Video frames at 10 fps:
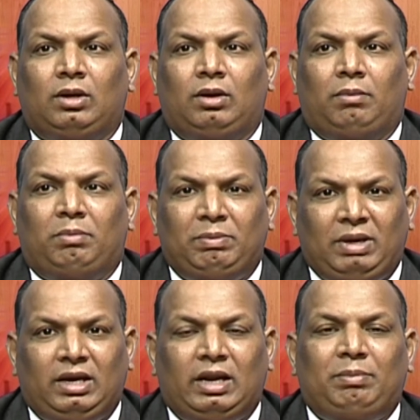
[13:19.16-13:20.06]
may make
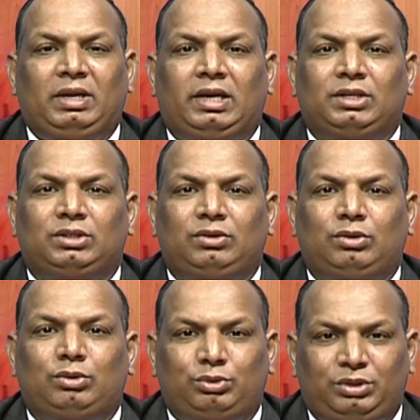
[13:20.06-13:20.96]
an application
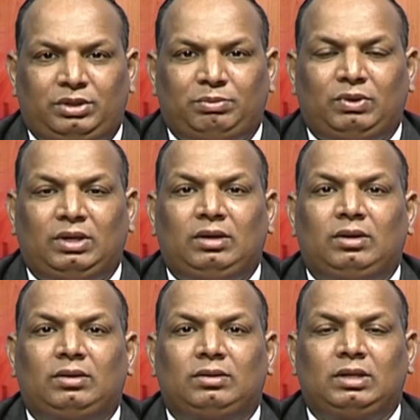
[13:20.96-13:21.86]
to the tribunal,
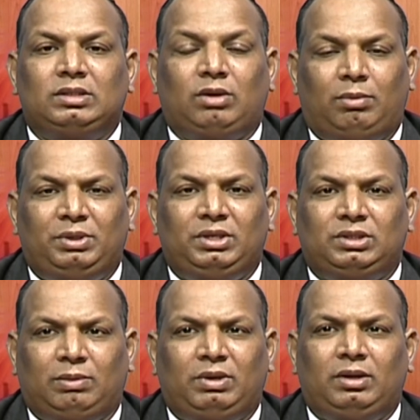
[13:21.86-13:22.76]
that is competition
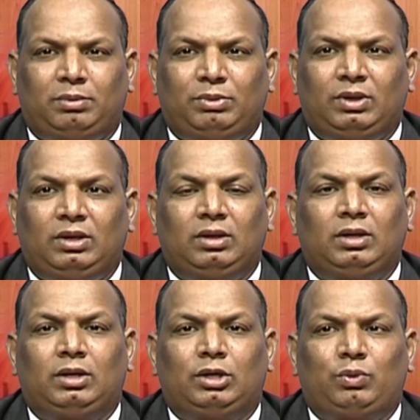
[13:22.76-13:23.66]
appellate tribunal,
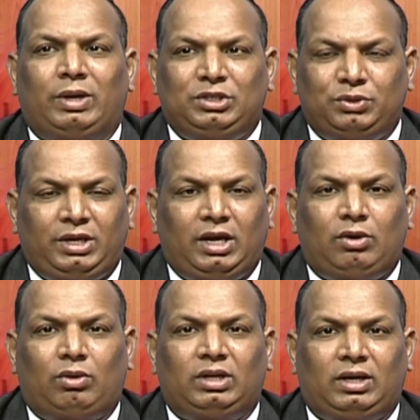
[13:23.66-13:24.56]
to adjudicate
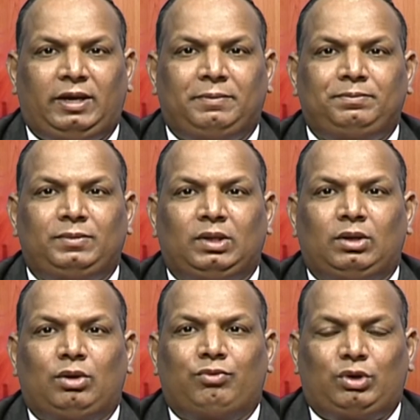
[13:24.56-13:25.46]
on the claim
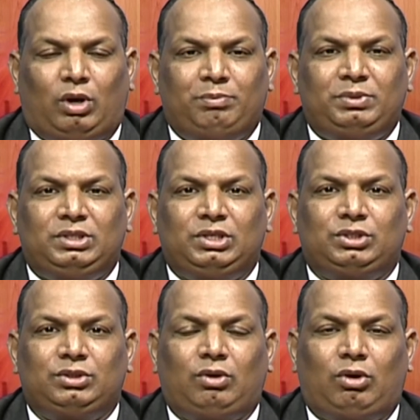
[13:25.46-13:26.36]
for
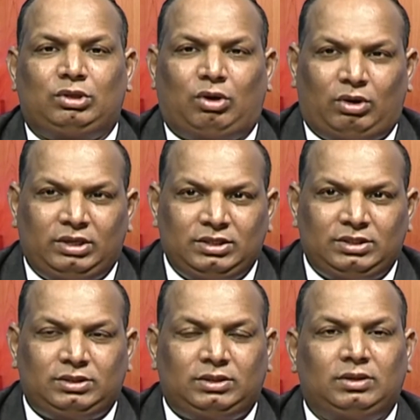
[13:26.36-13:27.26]
compensation or
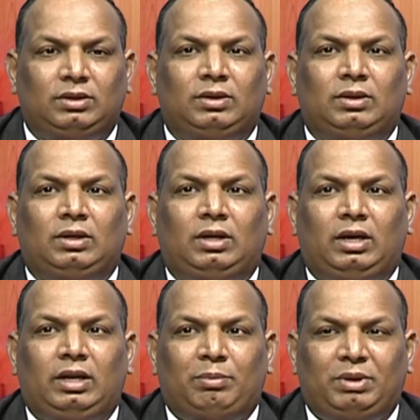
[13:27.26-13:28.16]
orders
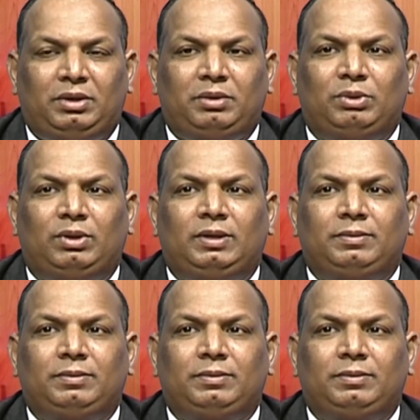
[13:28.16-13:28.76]
in appellate tribunal